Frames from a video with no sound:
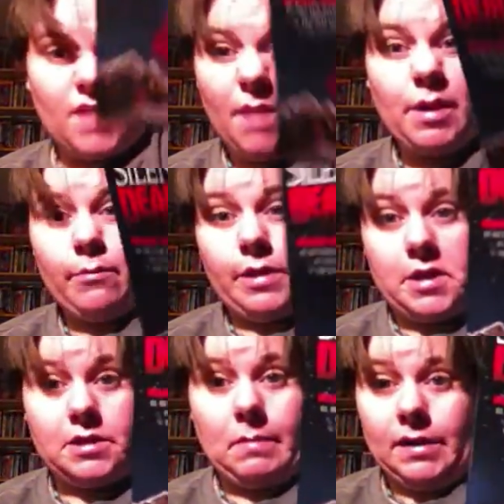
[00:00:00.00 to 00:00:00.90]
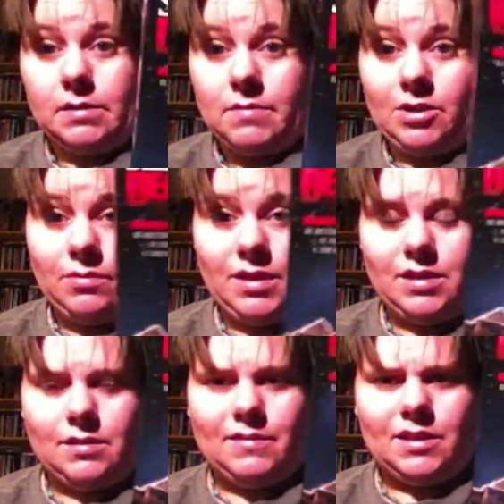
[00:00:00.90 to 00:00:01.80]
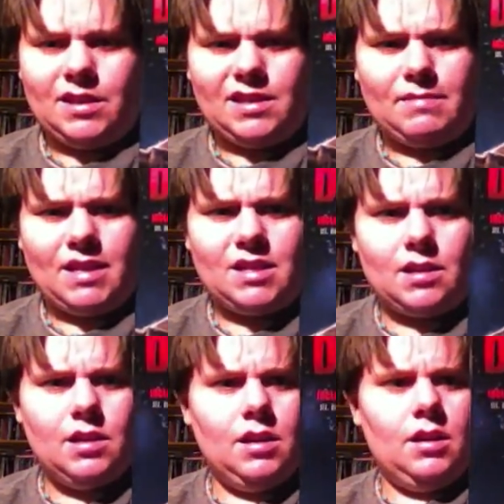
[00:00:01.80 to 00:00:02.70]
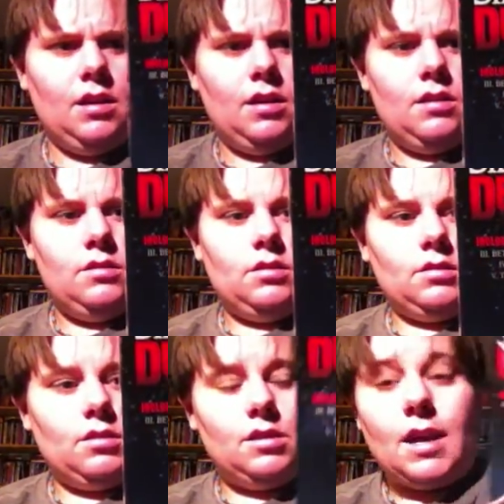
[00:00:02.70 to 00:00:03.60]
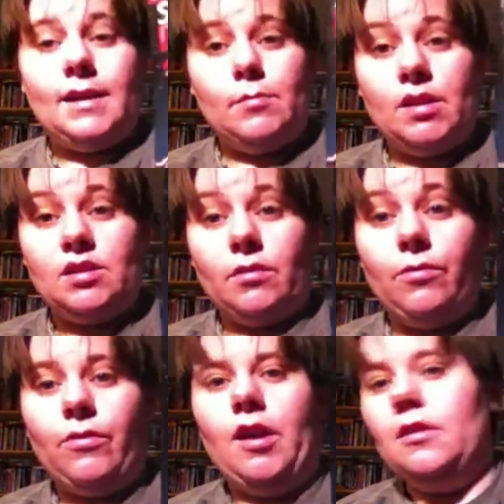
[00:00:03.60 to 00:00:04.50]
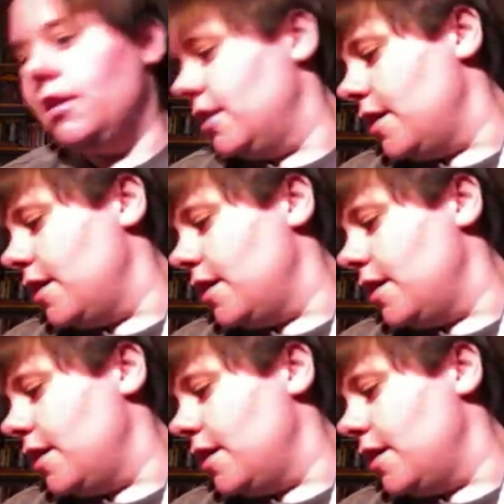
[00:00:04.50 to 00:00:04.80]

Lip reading: I'm not really expecting much with these, I'm just expecting there's a good 90 minutes of fun.